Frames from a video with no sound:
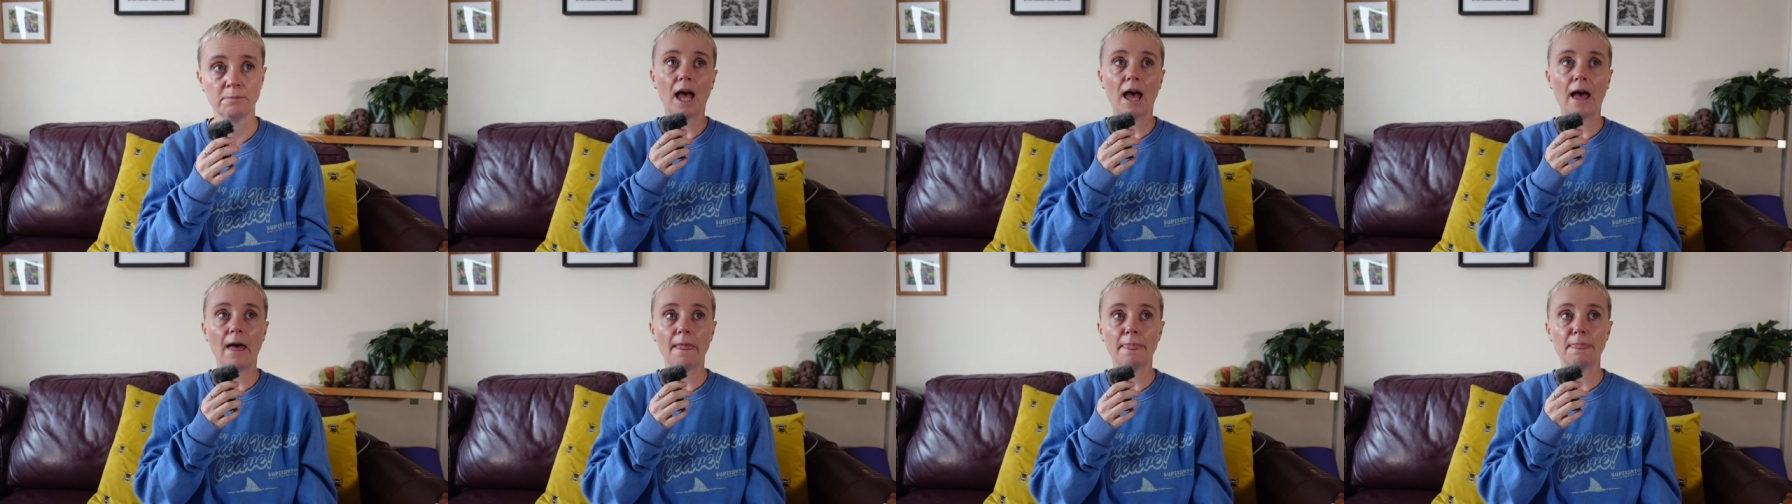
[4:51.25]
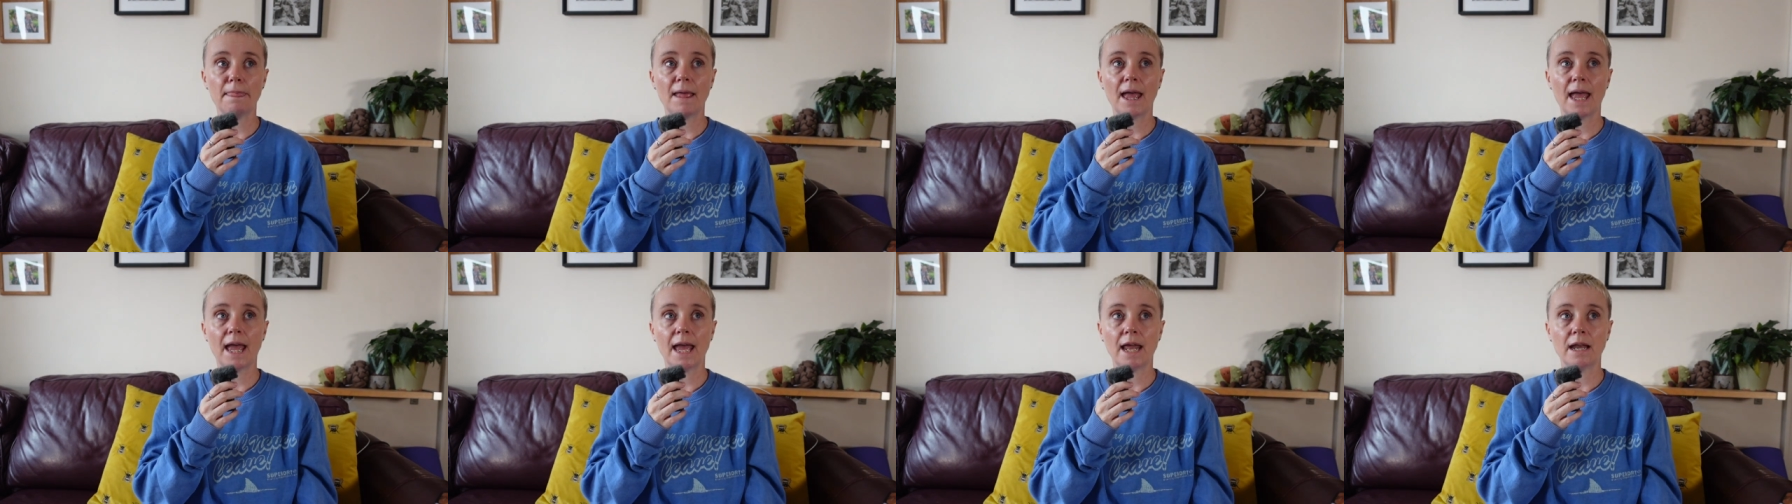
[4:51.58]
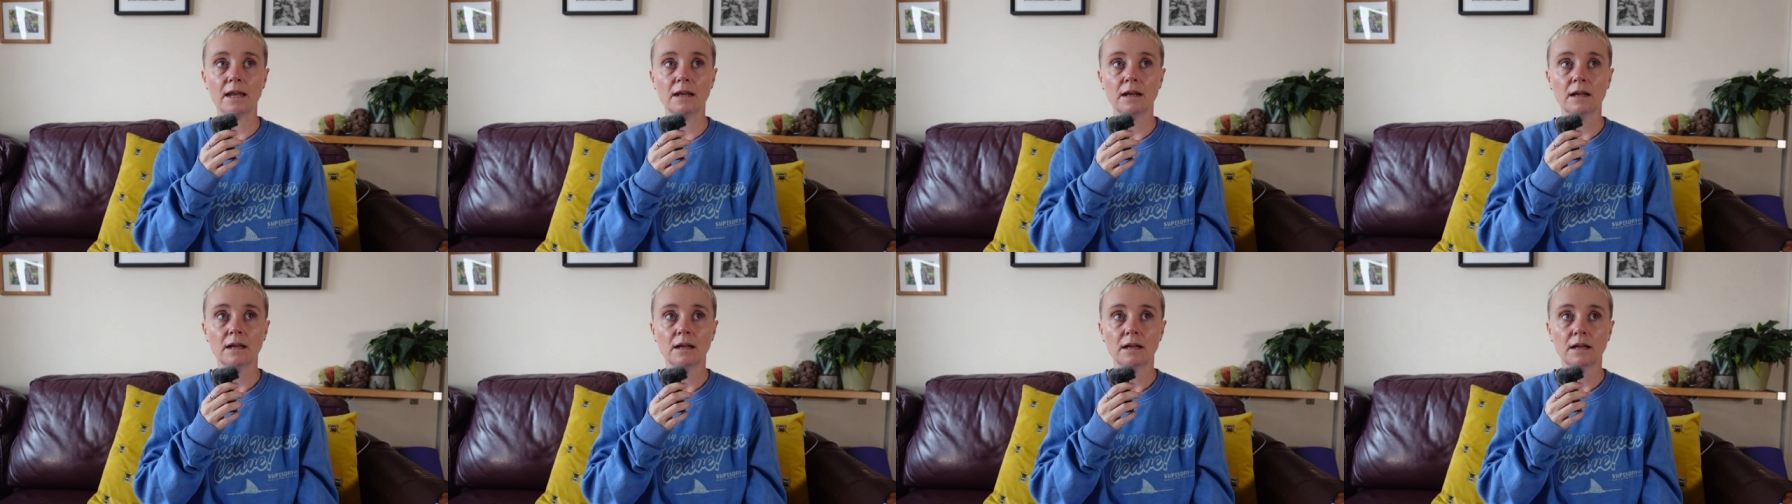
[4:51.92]
And
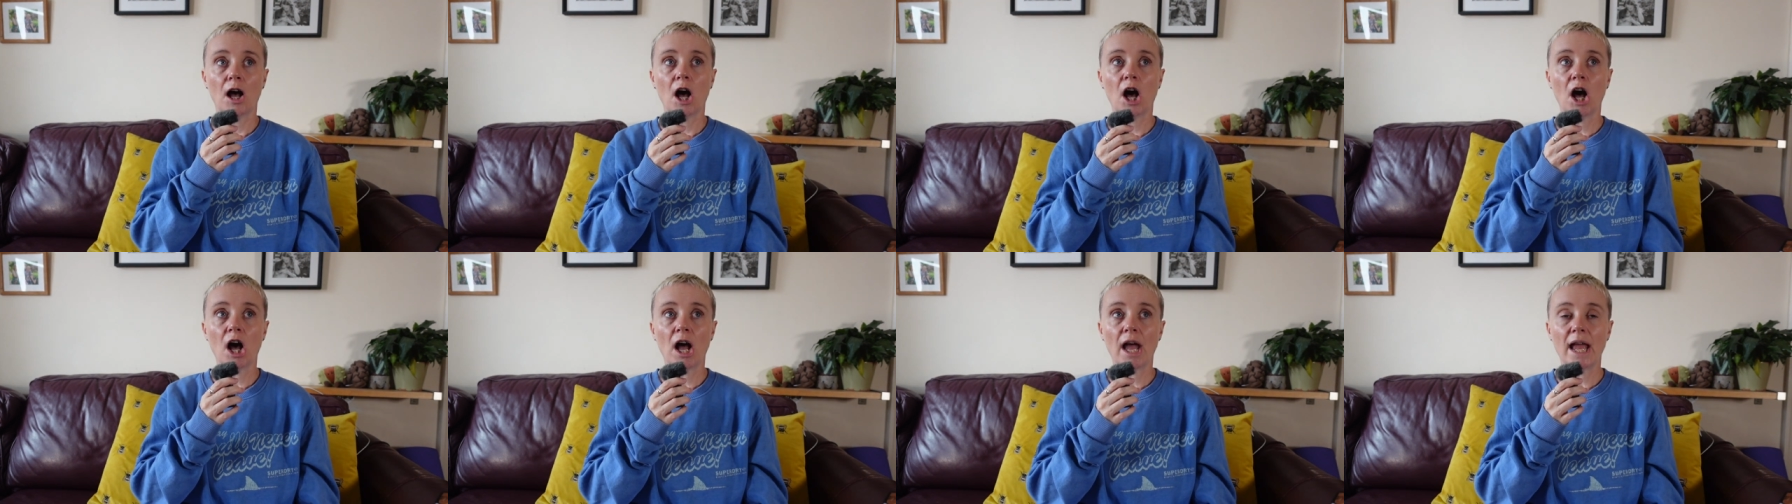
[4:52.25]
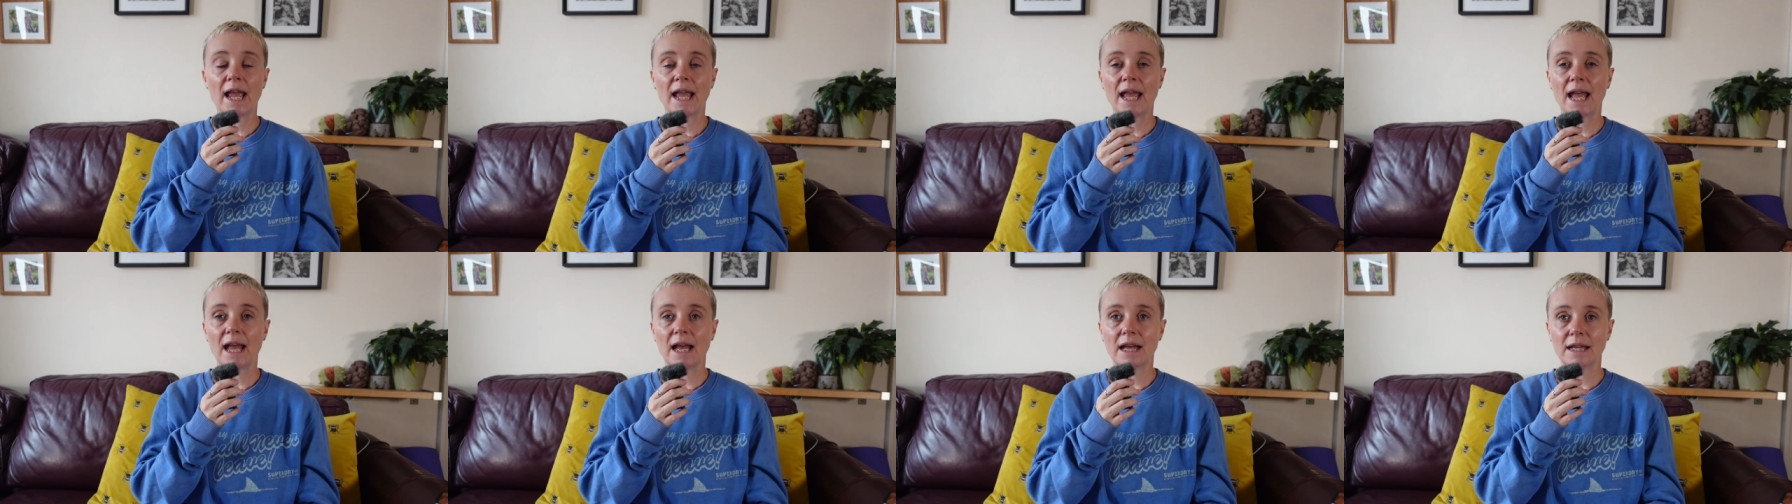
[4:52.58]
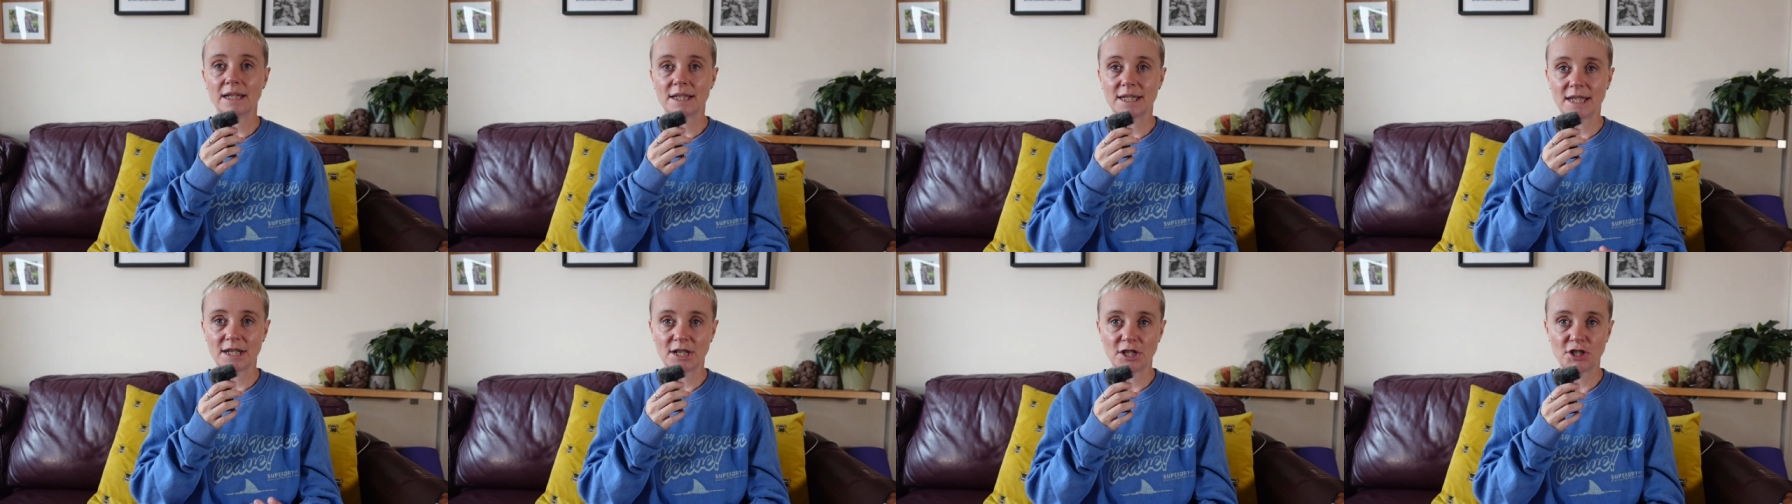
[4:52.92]
then I
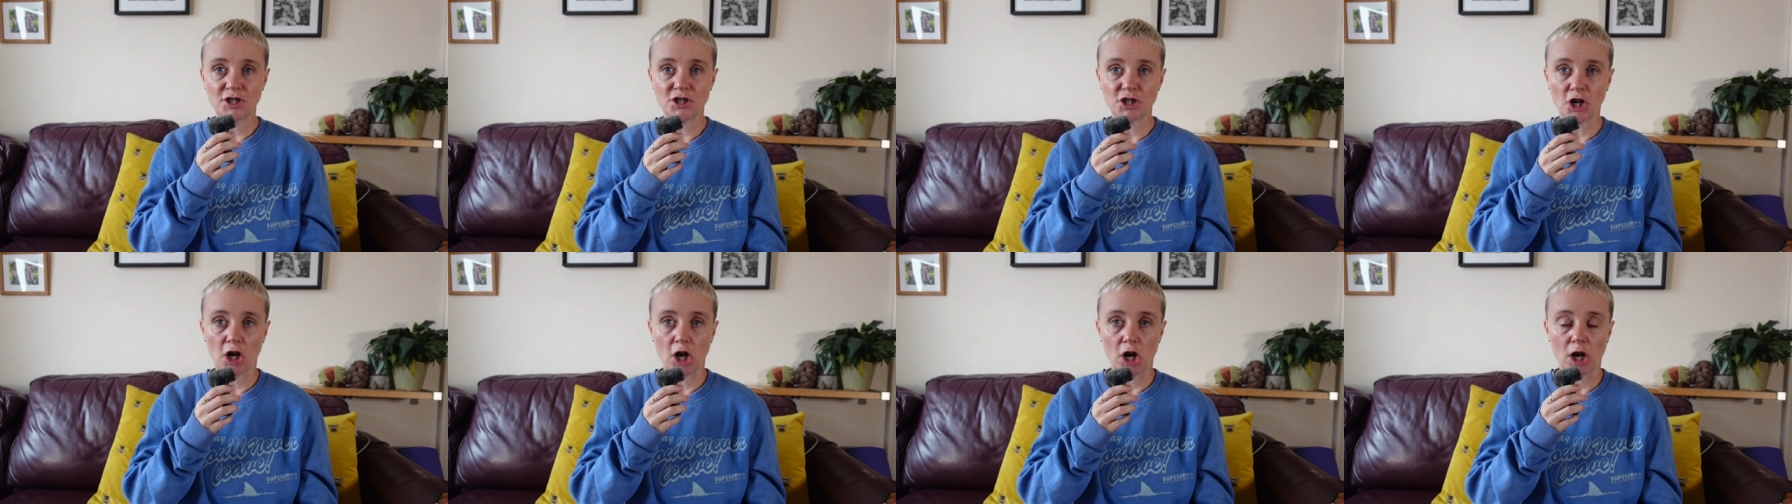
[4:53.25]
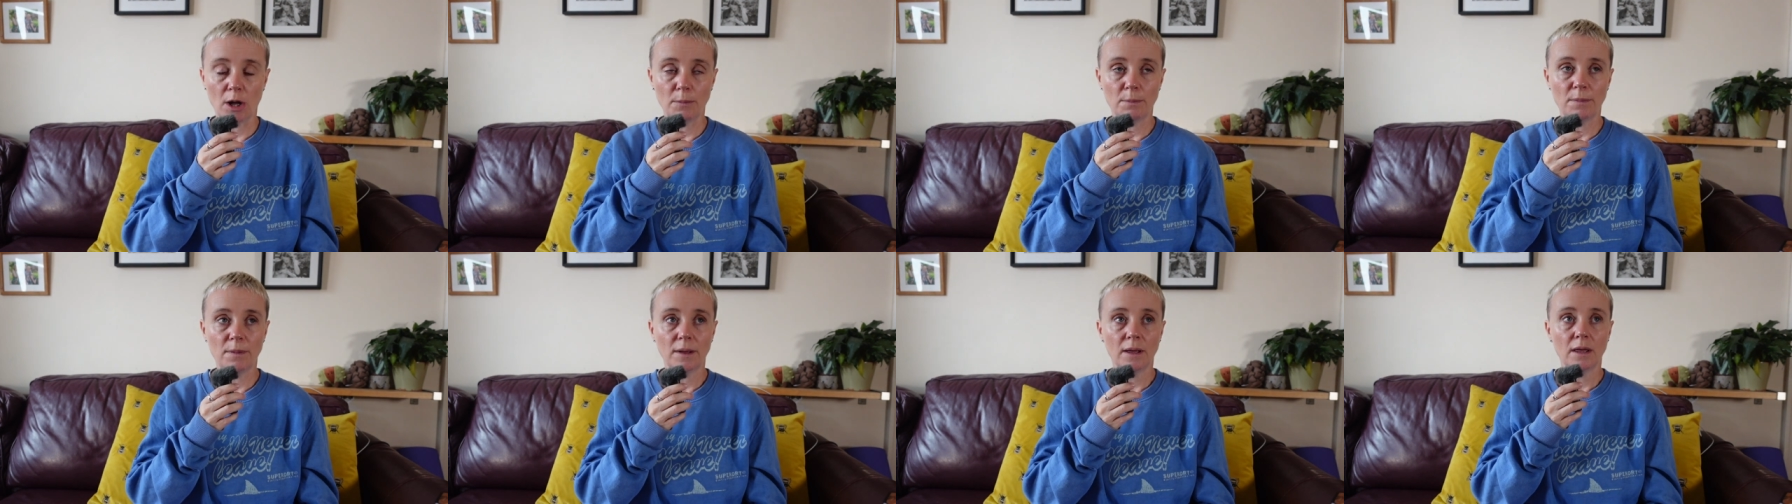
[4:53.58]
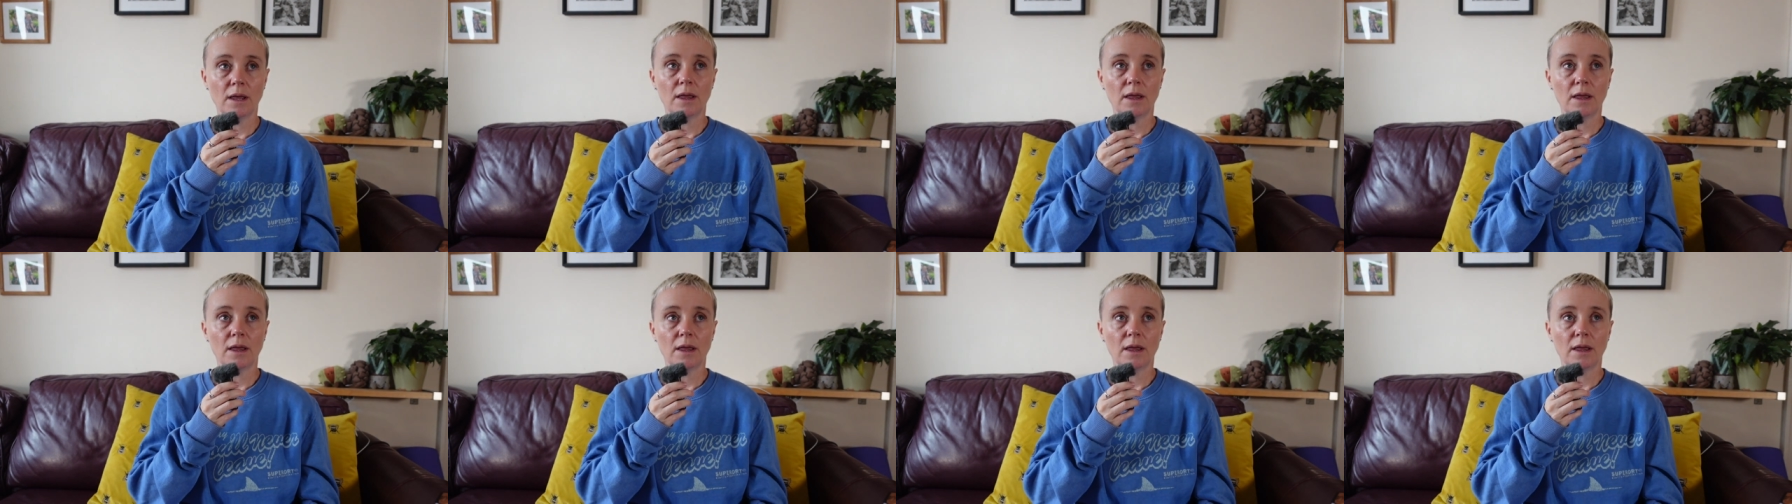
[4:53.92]
did a job